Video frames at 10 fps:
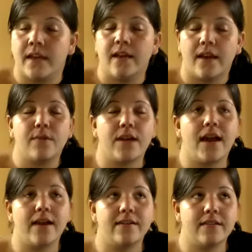Yeah, well,
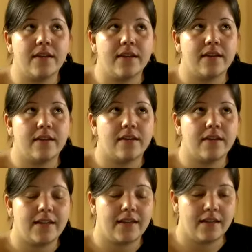I think
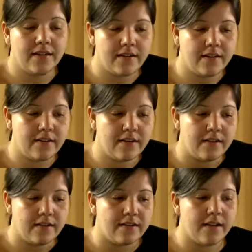here
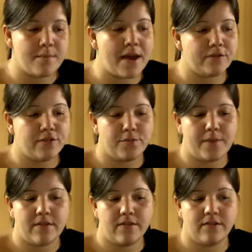the amount of
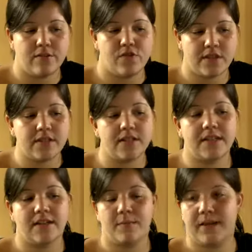pair work was just a
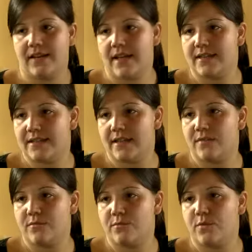little bit less
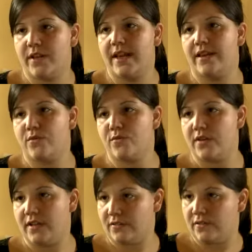than what I
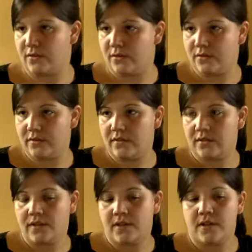usually do.
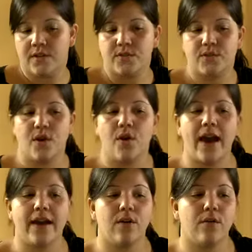So
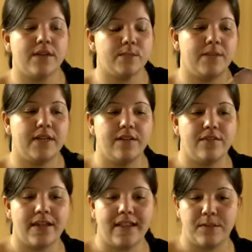I always believe
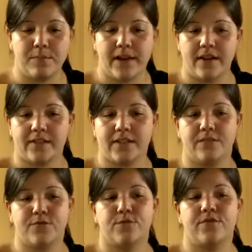that in pairs
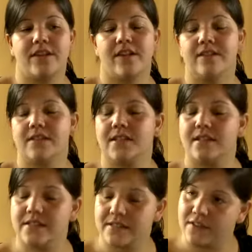they've already
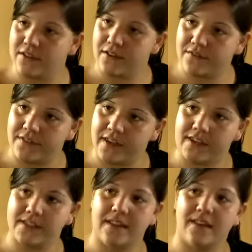discussed a lot of
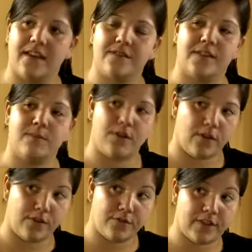things, and it gives them a
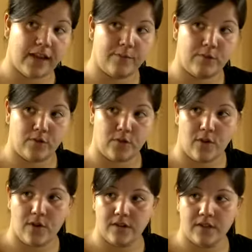lot of time to
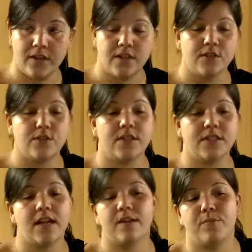talk. So it's
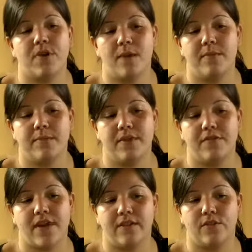not a problem
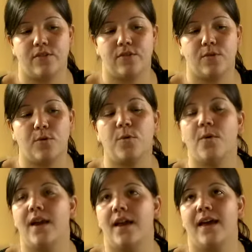if I don't
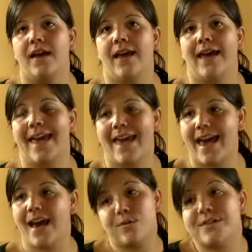call
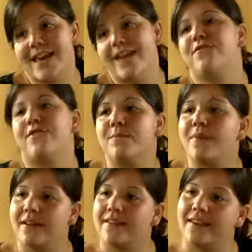out
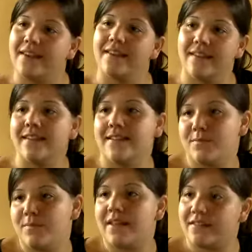everybody in this
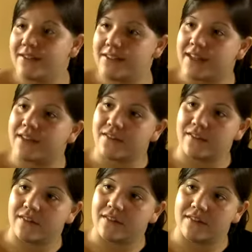plenary
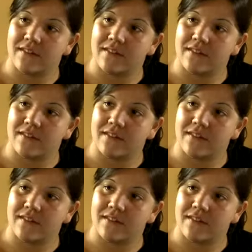session.